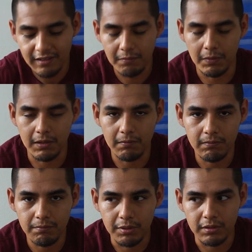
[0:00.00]
I'm like,
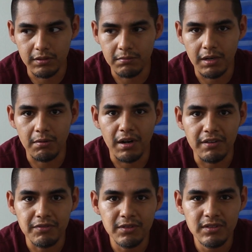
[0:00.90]
building my
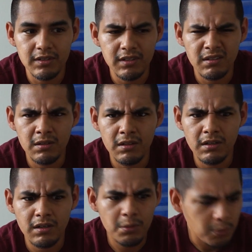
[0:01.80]
rifle?
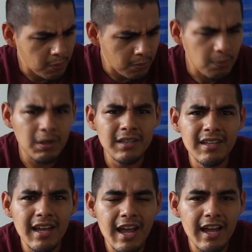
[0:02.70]
What
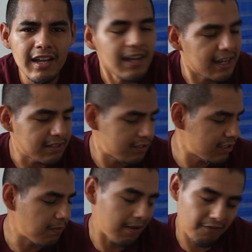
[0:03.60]
the heck? And
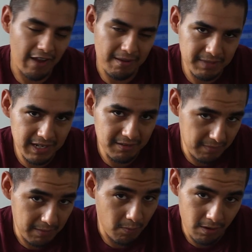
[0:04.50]
since my family and
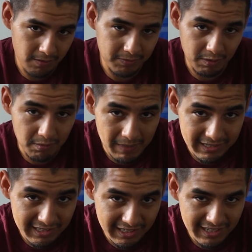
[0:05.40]
my mom, they were
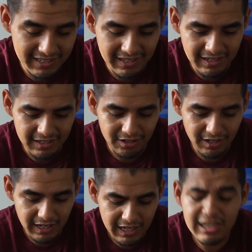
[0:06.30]
Mexican, they're
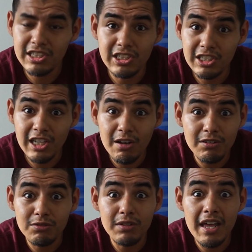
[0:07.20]
like, ese chingado
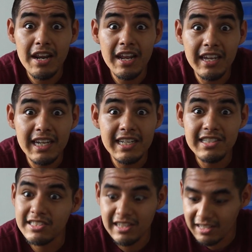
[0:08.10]
es un
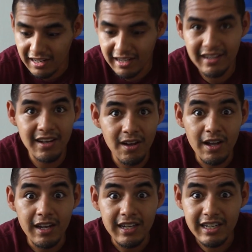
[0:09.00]
R15. Like,
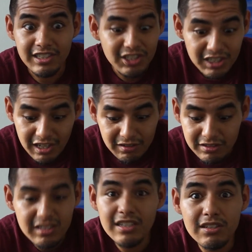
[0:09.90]
¿qué chingados
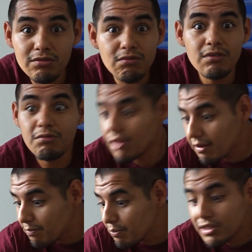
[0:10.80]
tienes
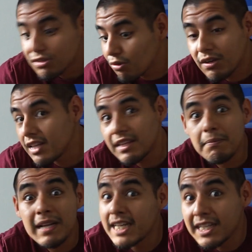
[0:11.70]
una pistola de
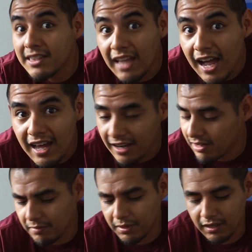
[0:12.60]
militar?
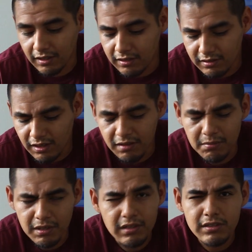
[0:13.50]
I'm like, that's not a
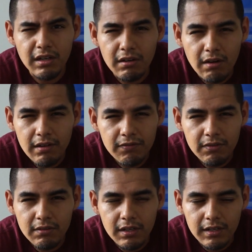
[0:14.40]
military
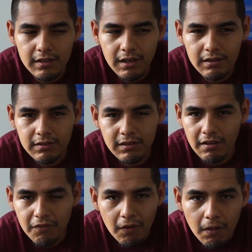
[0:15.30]
rifle. Like, it's
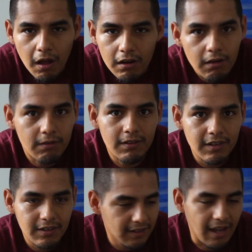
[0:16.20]
not full auto.
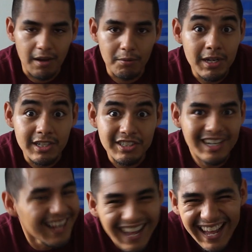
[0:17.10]
I wish.
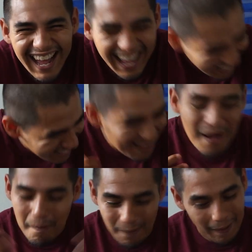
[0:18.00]

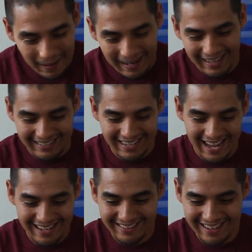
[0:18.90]
But, like,
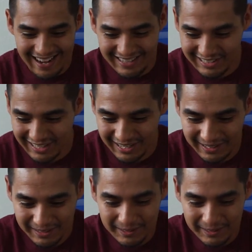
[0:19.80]
yeah, you guys, like,